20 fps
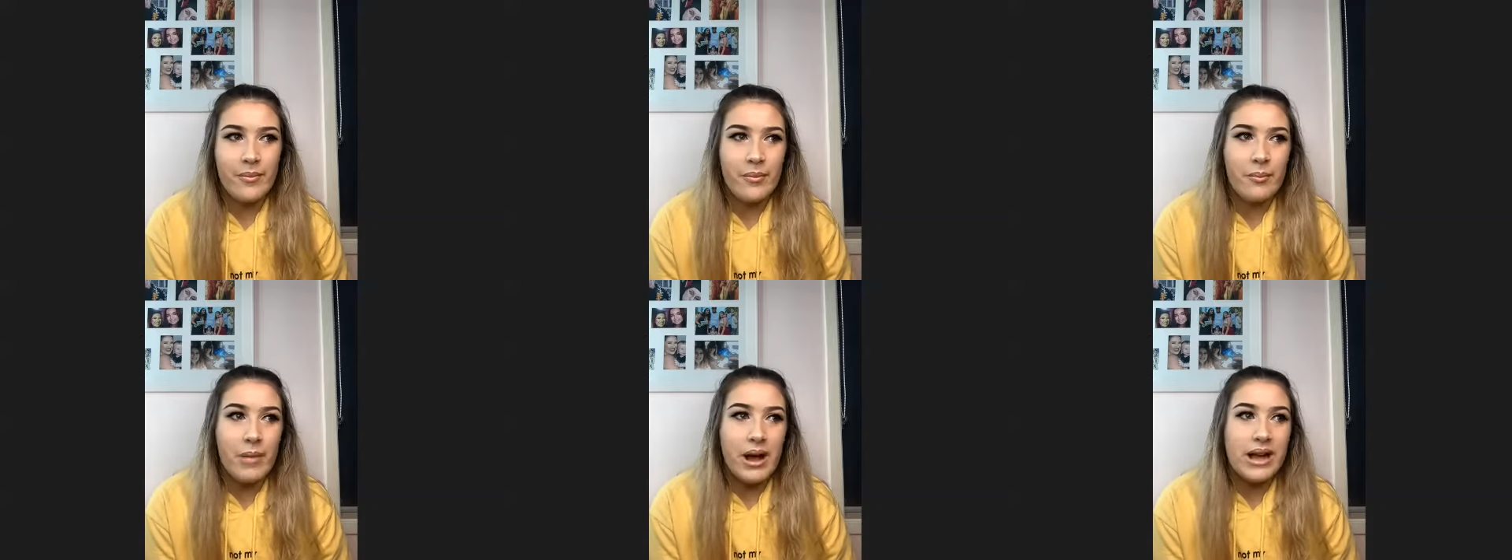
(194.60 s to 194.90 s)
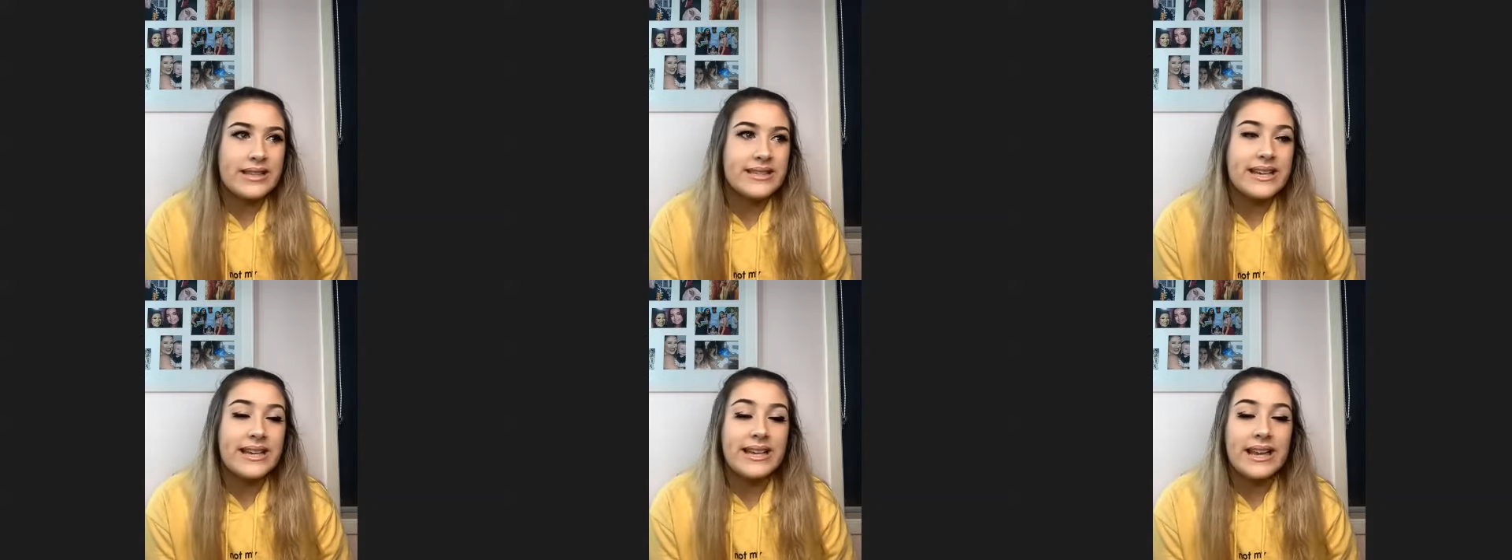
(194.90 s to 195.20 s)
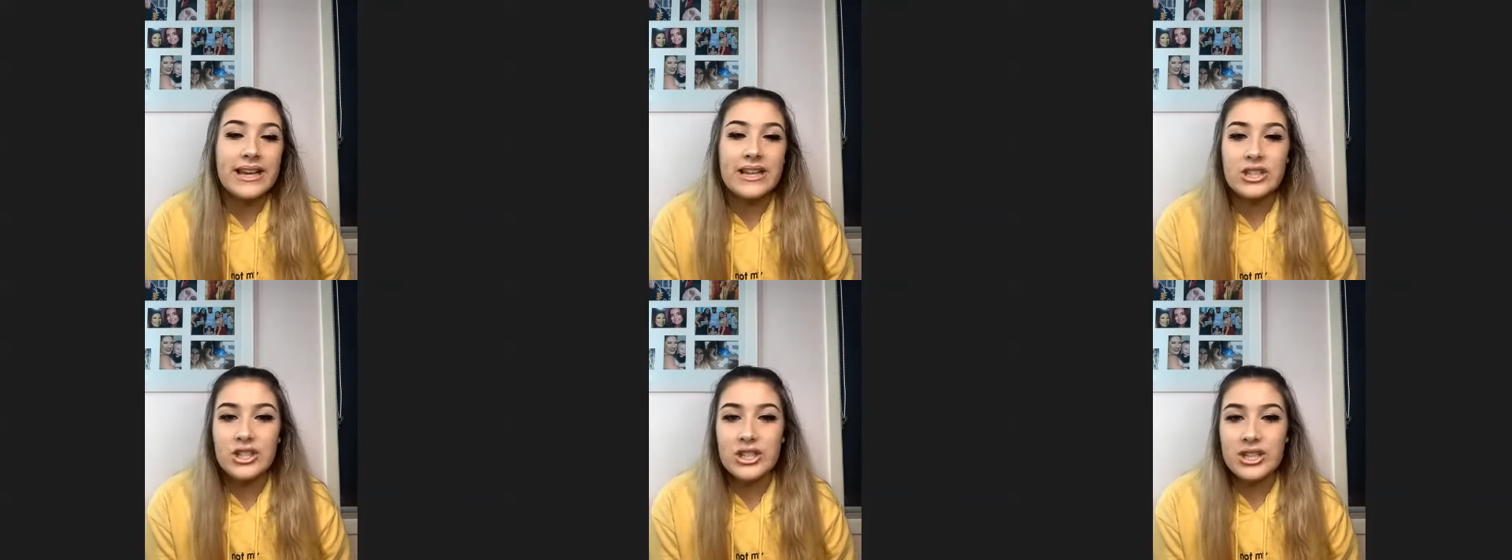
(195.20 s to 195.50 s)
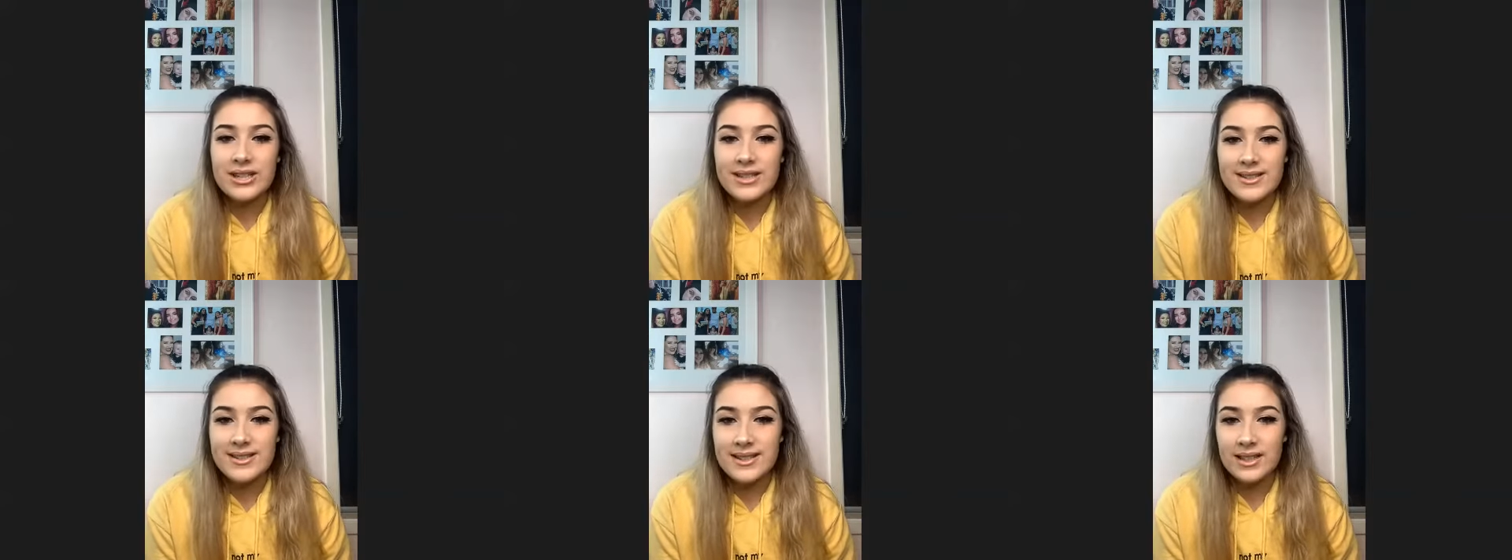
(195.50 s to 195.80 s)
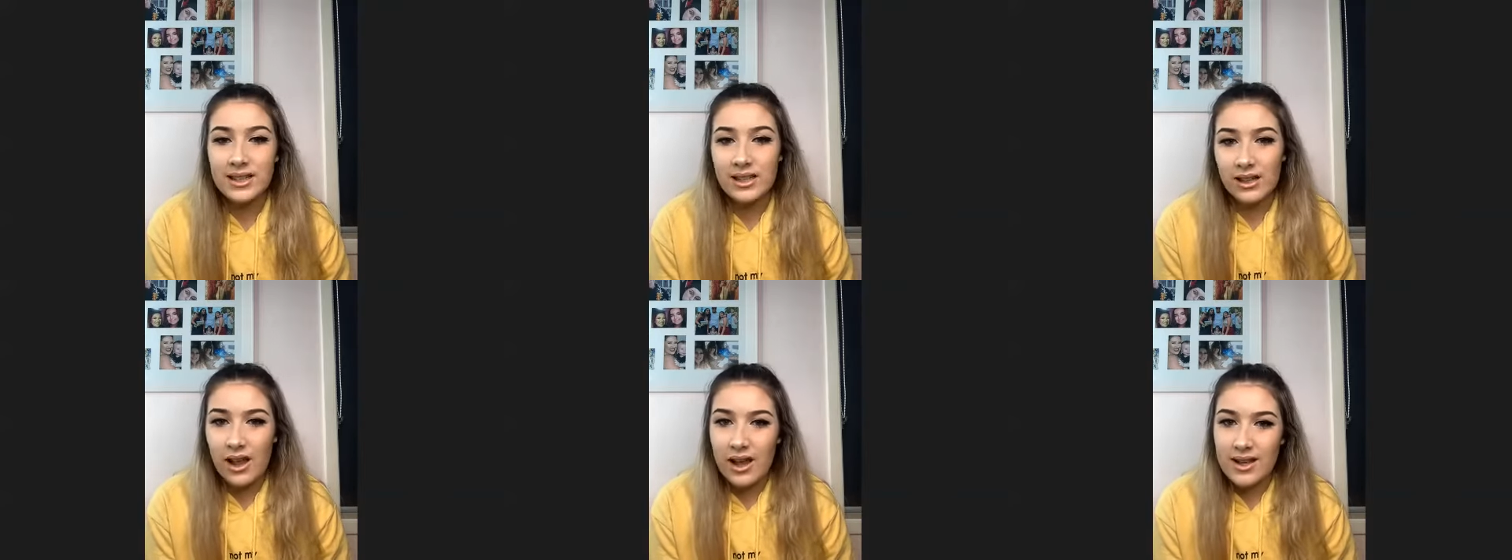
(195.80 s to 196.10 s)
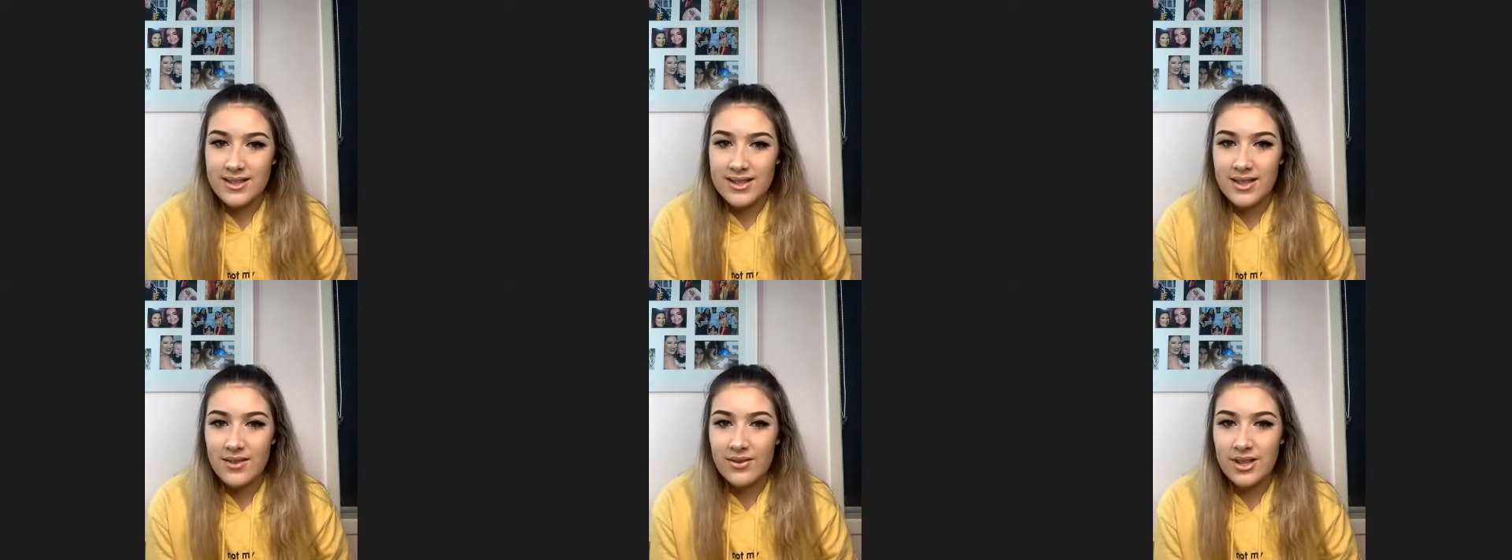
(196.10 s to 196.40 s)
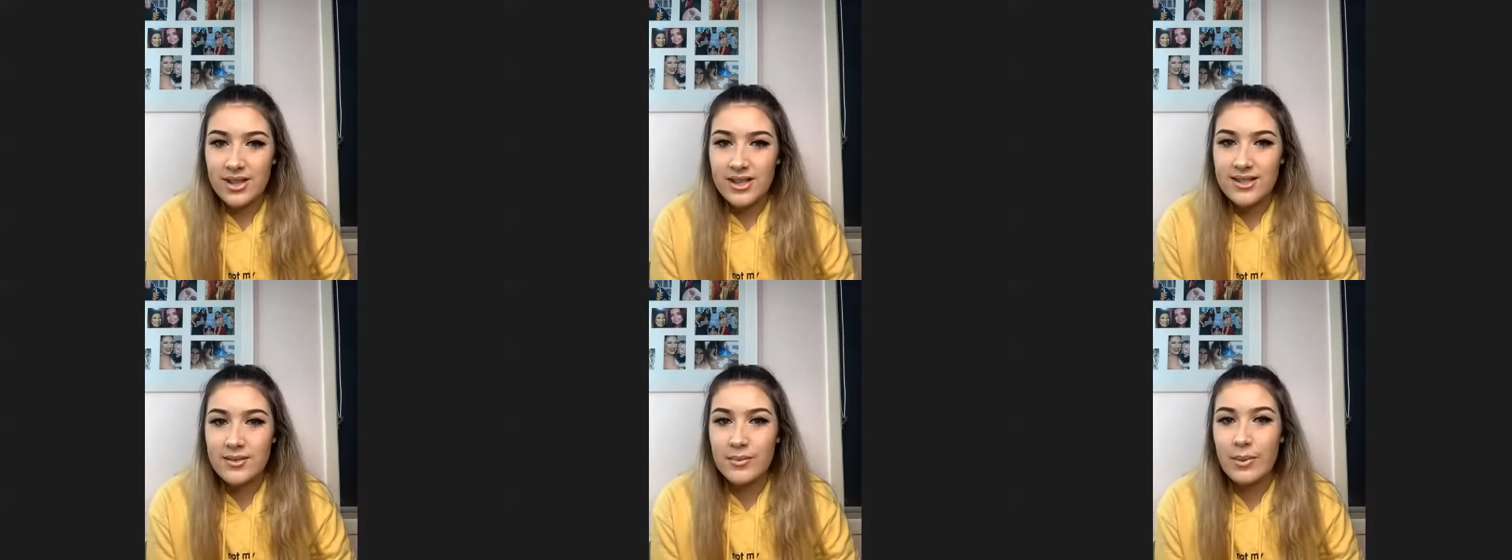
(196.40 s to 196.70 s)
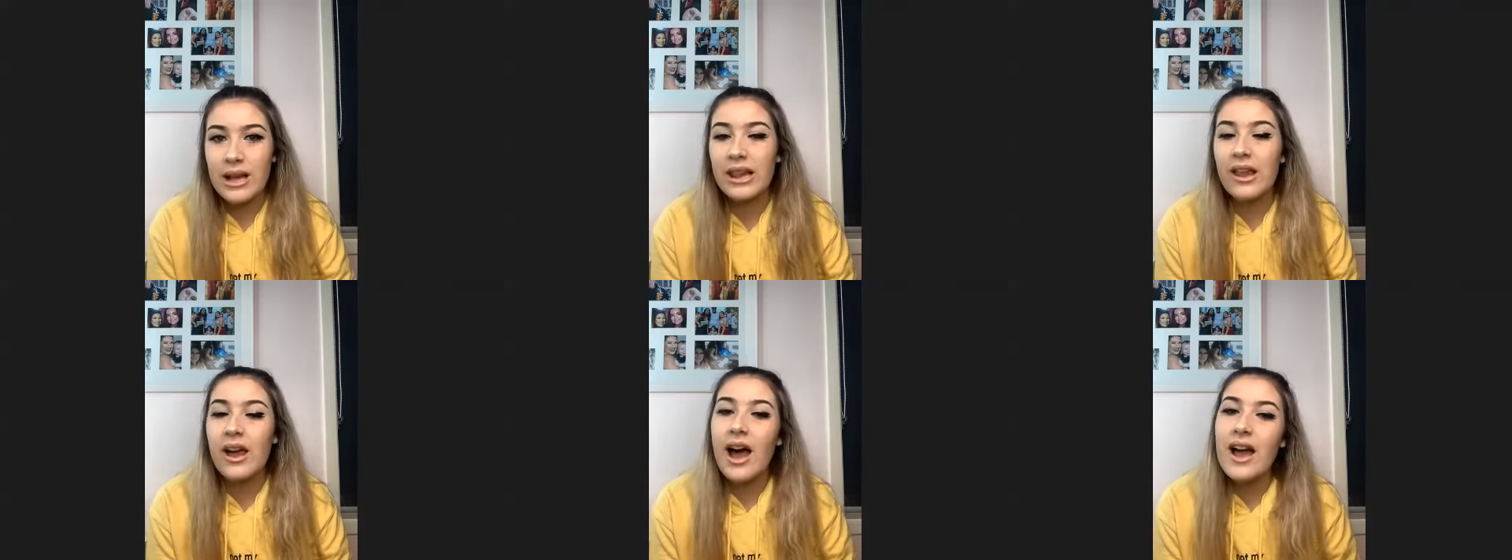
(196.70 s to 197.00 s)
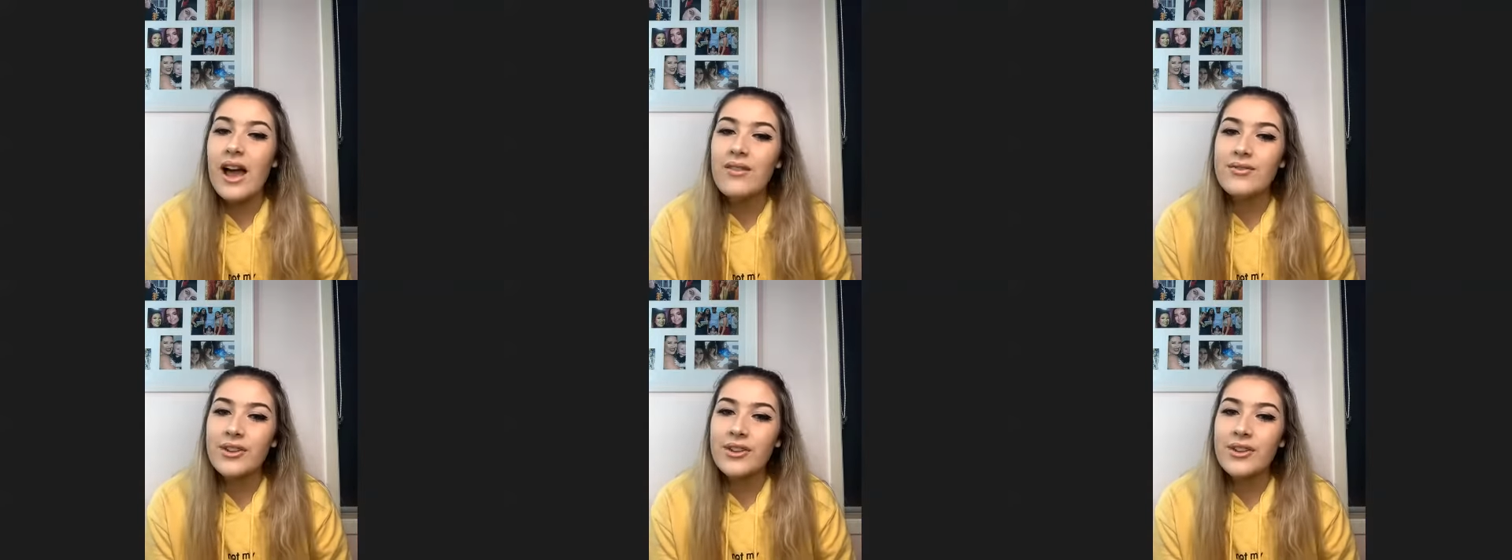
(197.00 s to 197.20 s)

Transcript: my teenage years and the last 7 years of my life.